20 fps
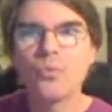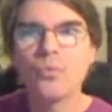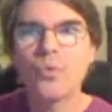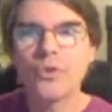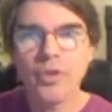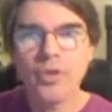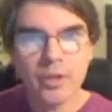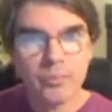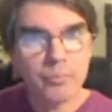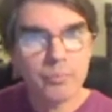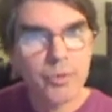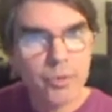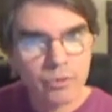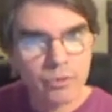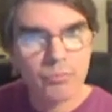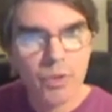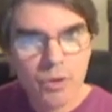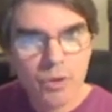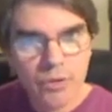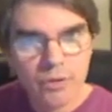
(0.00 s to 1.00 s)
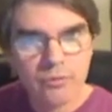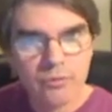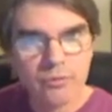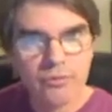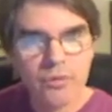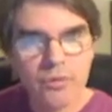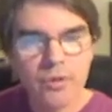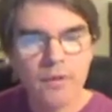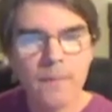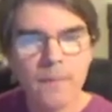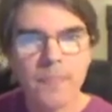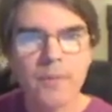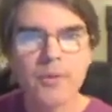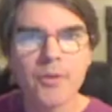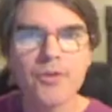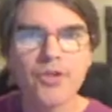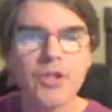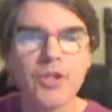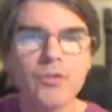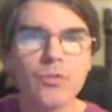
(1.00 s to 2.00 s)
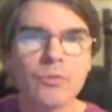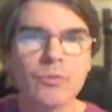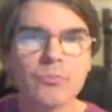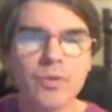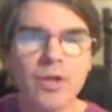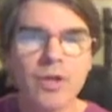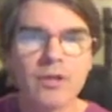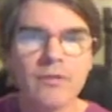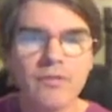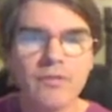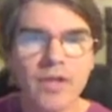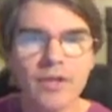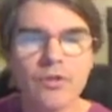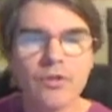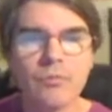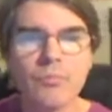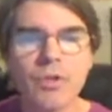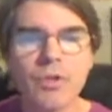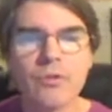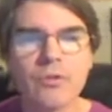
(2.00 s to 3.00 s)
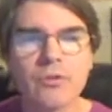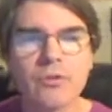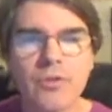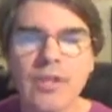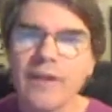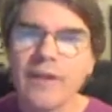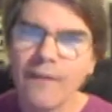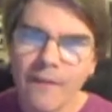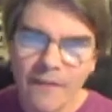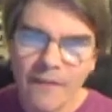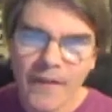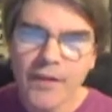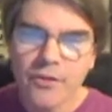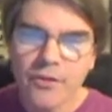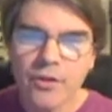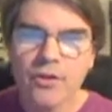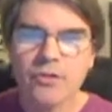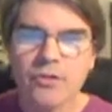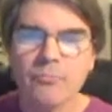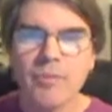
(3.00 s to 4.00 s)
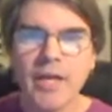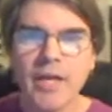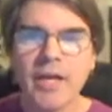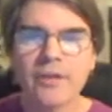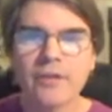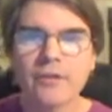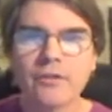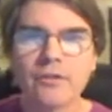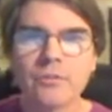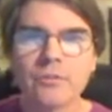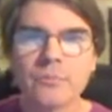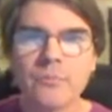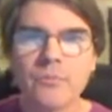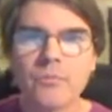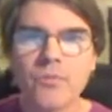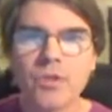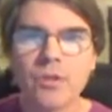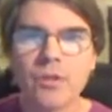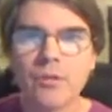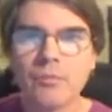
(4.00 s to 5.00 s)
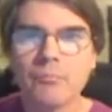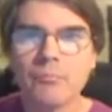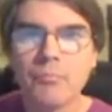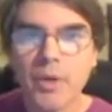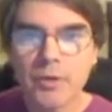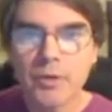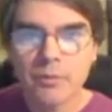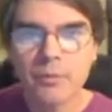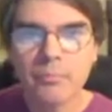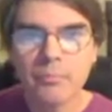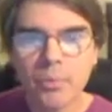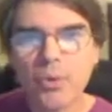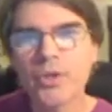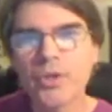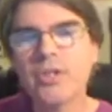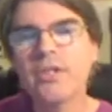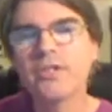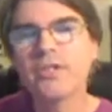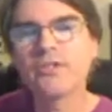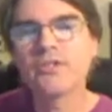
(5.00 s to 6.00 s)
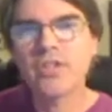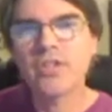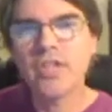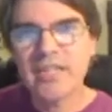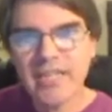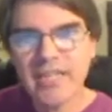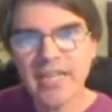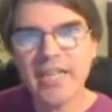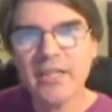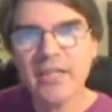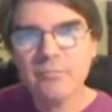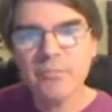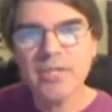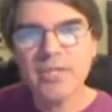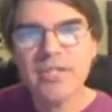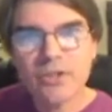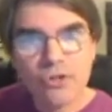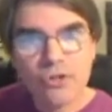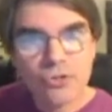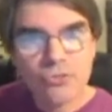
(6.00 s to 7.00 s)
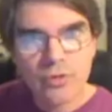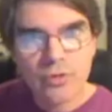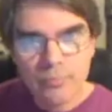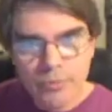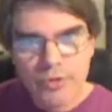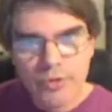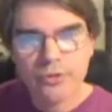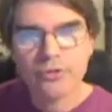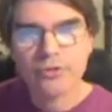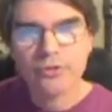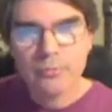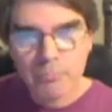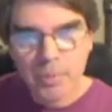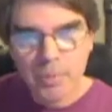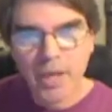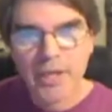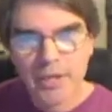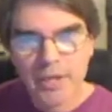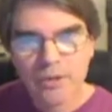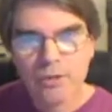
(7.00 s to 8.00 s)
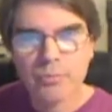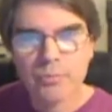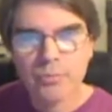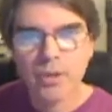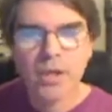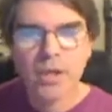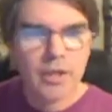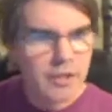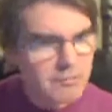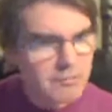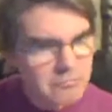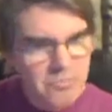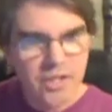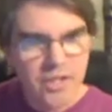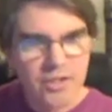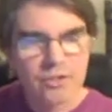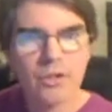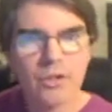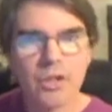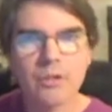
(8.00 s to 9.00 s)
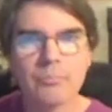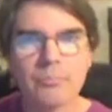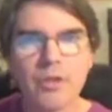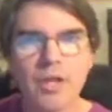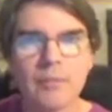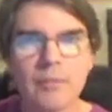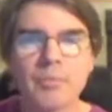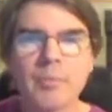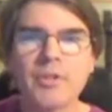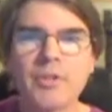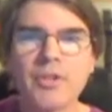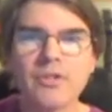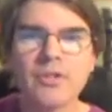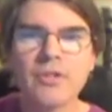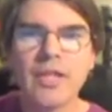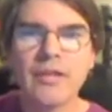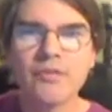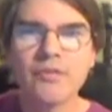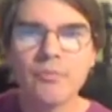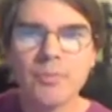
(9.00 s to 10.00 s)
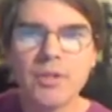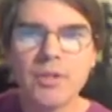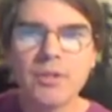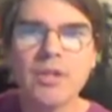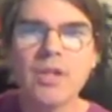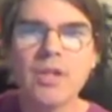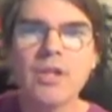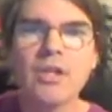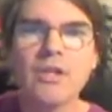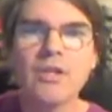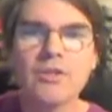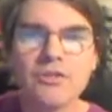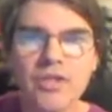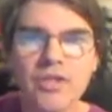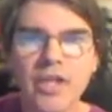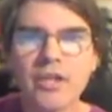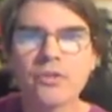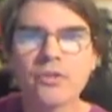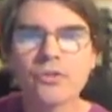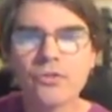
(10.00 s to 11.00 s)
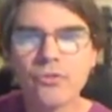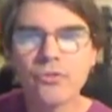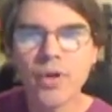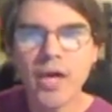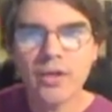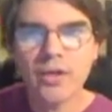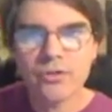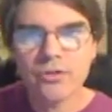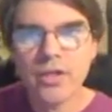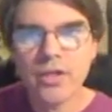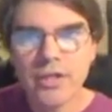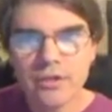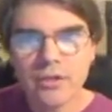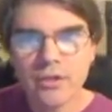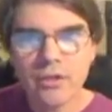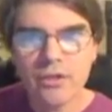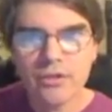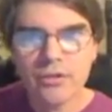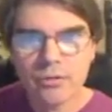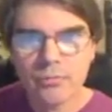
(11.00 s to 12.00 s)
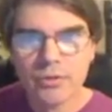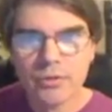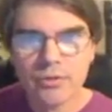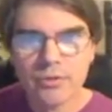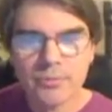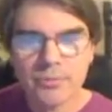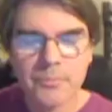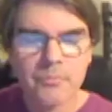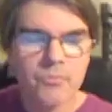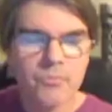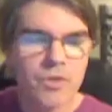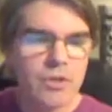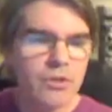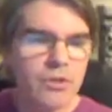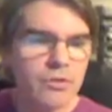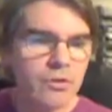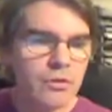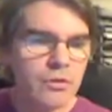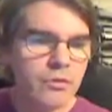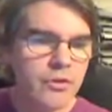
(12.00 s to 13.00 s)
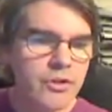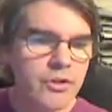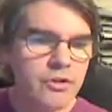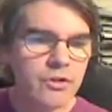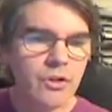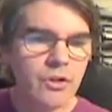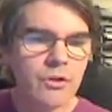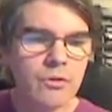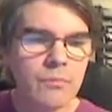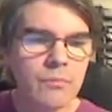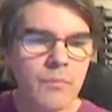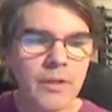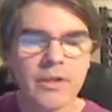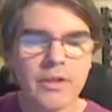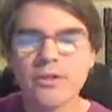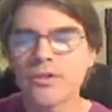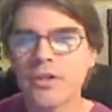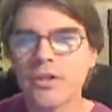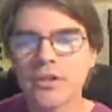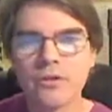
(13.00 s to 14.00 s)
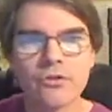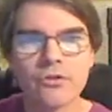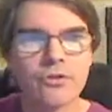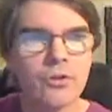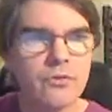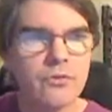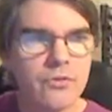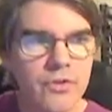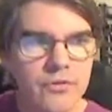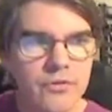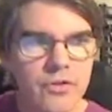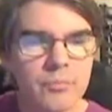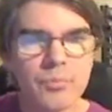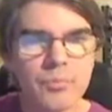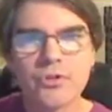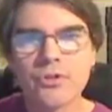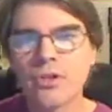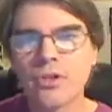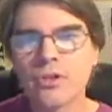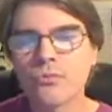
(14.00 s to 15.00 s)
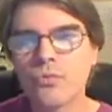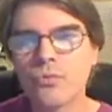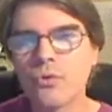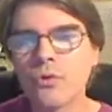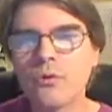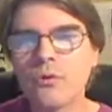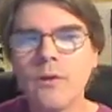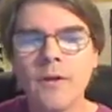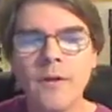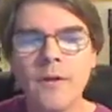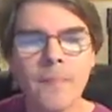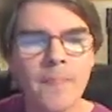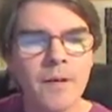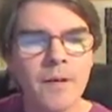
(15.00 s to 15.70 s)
with a pure motive, a genuine product value motive, that does matter. But the point is they can be distributors buying the product. That's not a problem. It doesn't have to be sales to outside customers. So there is no, like I said, there's no 50% rule.